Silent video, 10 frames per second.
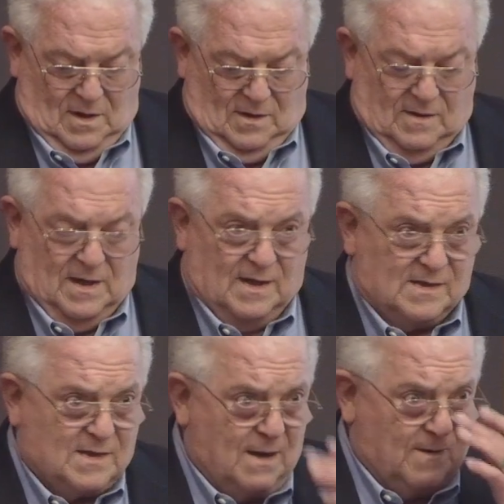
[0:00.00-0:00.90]
To the
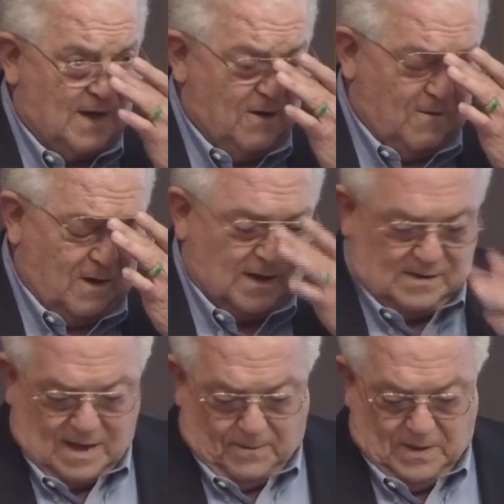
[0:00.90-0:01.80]
extent they were
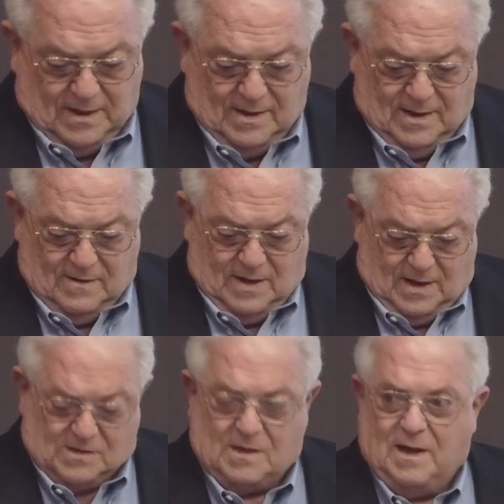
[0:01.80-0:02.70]
accepted
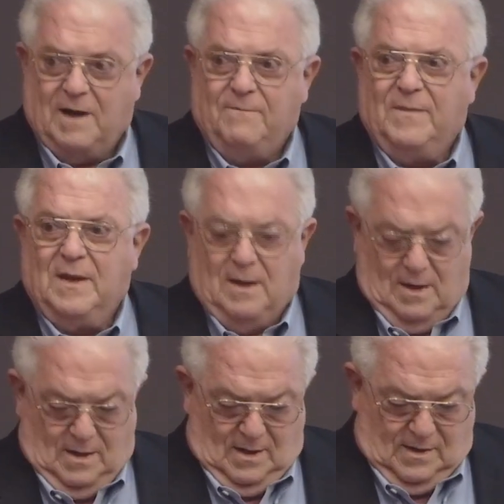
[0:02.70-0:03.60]
internationally,
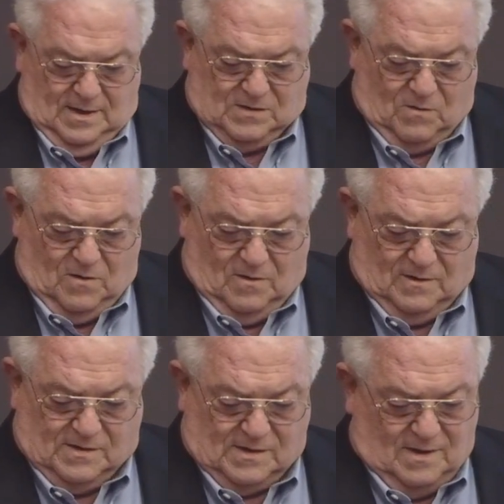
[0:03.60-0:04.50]
these
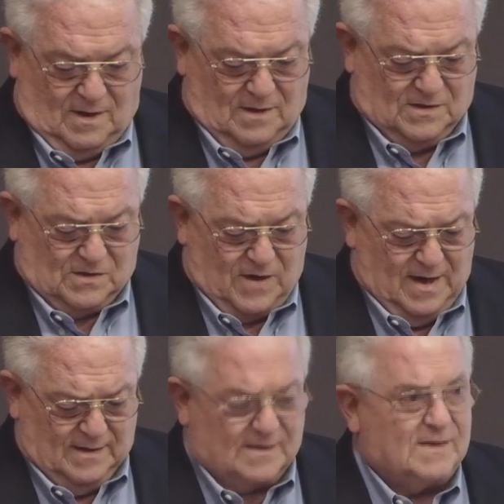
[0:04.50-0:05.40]
rules
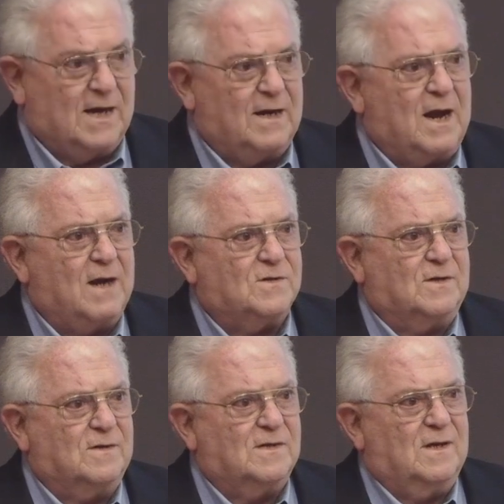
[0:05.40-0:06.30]
constrained state
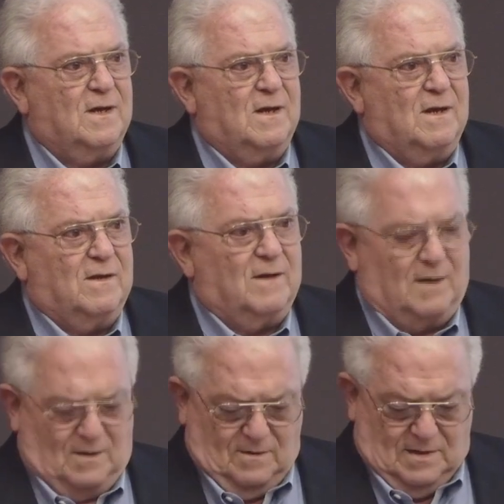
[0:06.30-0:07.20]
actions
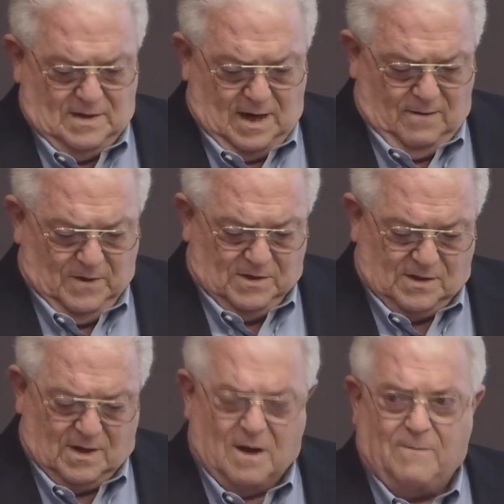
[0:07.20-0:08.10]
that could damage
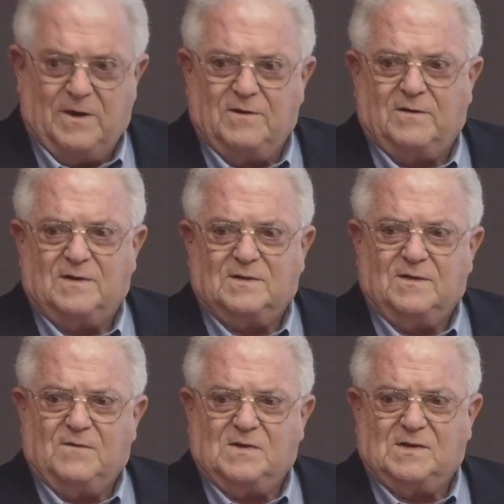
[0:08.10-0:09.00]
the common interests
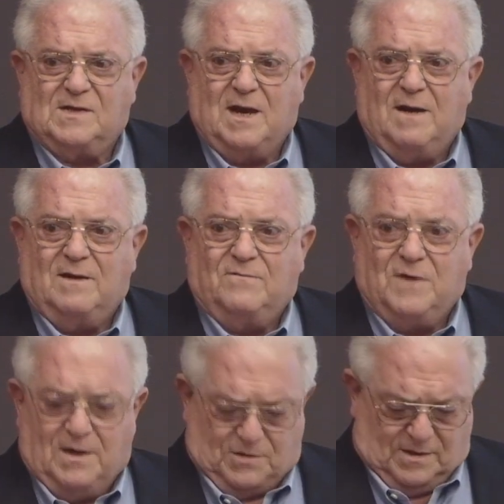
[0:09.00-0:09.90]
of the society of
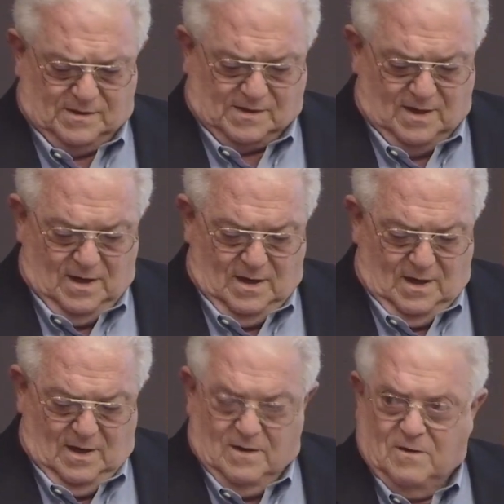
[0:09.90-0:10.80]
nations
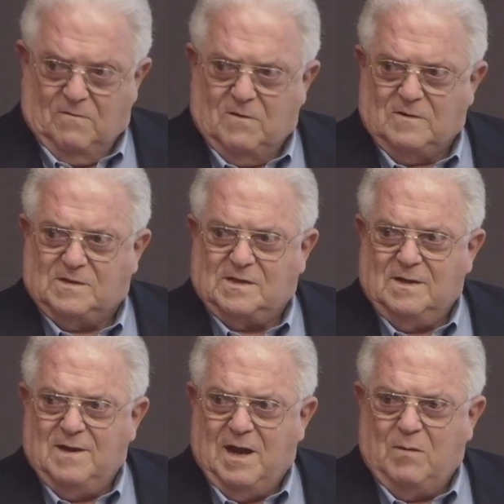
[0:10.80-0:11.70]
the rules
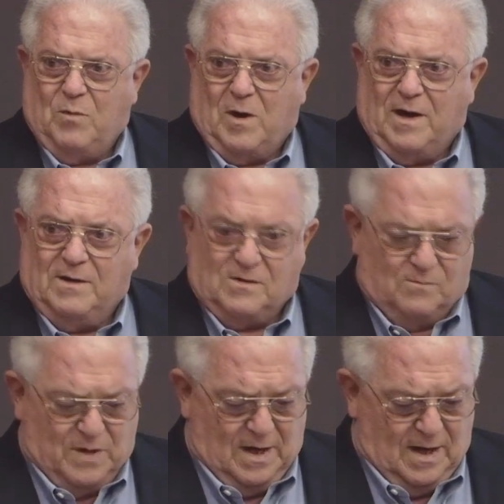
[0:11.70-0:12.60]
had brought into
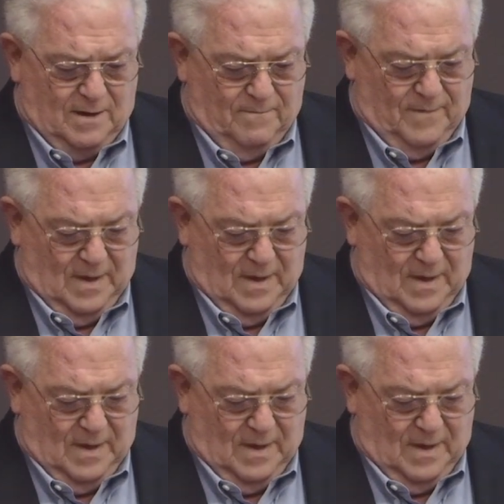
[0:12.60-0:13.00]
being.